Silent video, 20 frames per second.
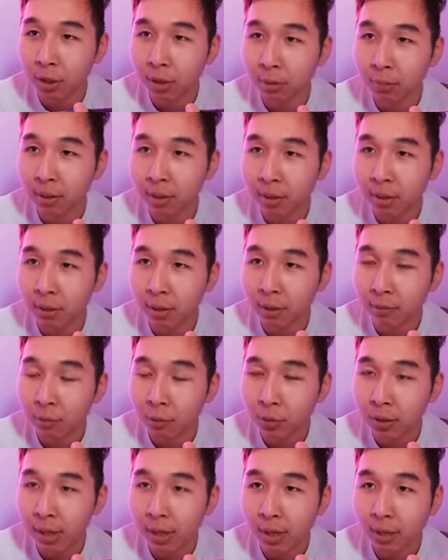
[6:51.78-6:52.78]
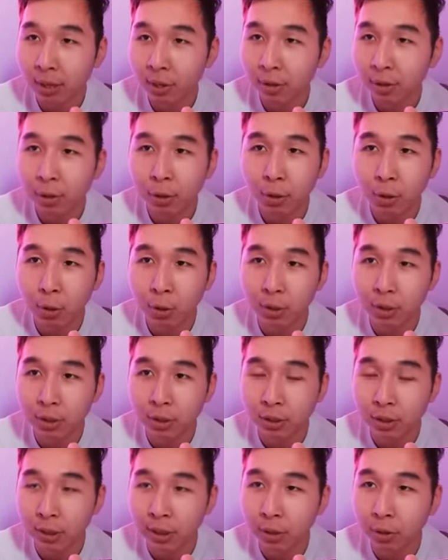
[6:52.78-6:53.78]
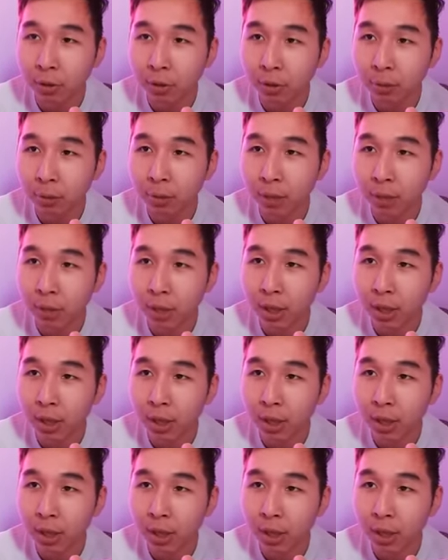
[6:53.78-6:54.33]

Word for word: shot you missed on that first guy, you could always just eagle him yep. and